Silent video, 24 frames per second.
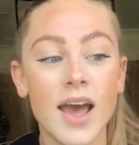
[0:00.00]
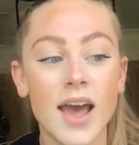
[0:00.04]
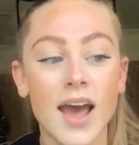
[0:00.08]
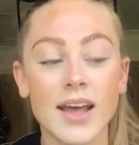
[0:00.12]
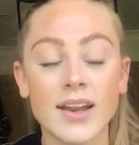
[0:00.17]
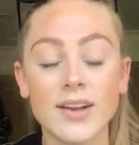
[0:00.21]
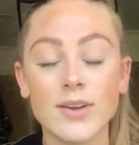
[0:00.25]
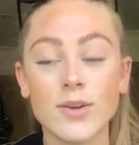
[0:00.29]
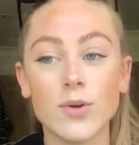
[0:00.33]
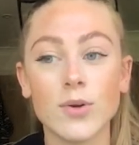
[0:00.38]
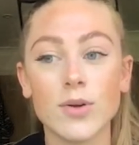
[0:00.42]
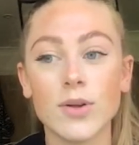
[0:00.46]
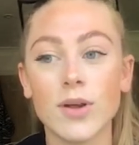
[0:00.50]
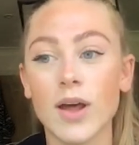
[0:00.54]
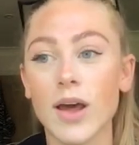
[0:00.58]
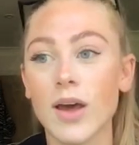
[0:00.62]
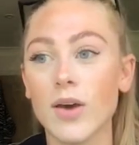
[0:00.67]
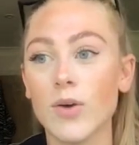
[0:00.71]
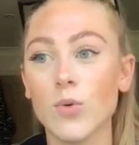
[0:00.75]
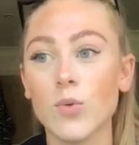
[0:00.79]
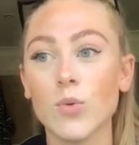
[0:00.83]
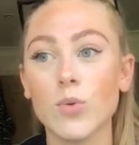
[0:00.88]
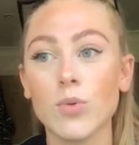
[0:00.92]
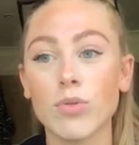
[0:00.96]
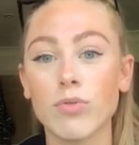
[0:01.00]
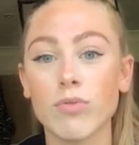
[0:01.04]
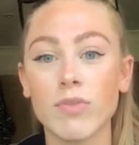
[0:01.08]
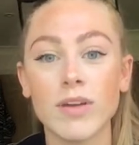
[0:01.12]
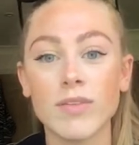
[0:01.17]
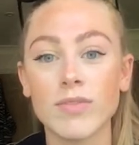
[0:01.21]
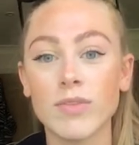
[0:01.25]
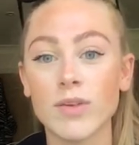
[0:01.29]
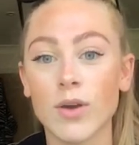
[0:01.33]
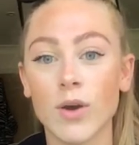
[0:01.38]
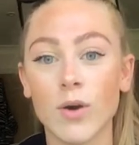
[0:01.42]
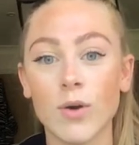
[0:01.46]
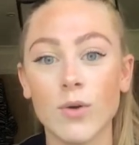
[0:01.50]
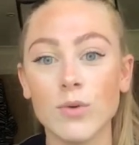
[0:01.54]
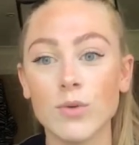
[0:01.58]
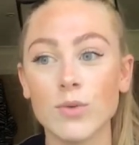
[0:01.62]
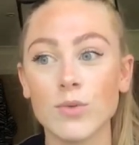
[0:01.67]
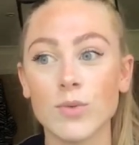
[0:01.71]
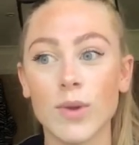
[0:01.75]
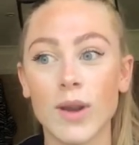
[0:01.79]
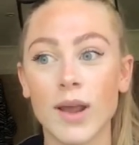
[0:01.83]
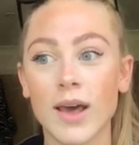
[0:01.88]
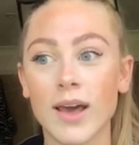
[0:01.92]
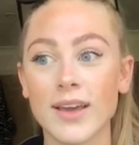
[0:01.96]
and all three of the
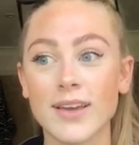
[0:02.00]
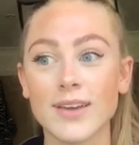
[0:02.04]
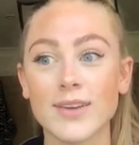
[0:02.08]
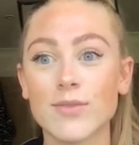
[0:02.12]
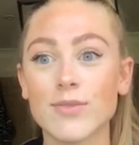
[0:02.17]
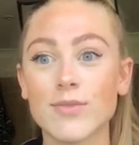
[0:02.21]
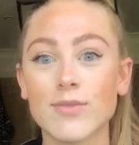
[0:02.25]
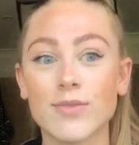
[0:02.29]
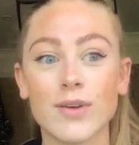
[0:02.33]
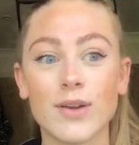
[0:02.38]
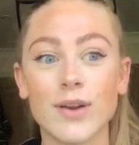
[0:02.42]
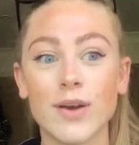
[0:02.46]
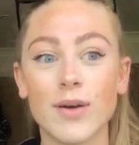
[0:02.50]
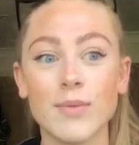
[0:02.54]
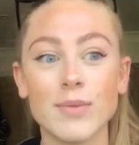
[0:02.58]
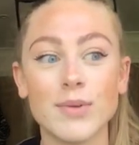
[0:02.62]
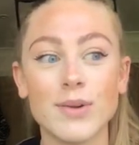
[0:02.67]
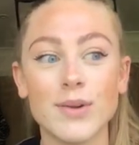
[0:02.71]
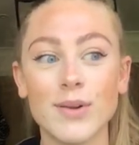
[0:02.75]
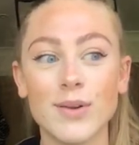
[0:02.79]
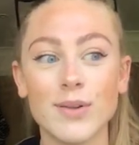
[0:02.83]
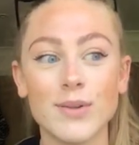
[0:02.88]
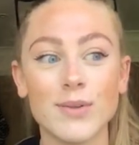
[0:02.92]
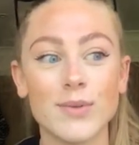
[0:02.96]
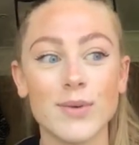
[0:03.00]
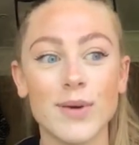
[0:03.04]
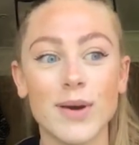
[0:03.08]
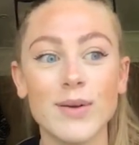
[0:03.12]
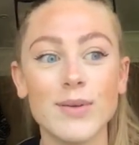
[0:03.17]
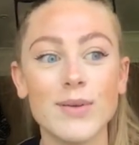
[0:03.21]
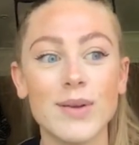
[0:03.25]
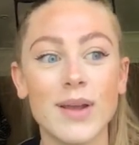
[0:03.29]
goals were like phenomenal as well.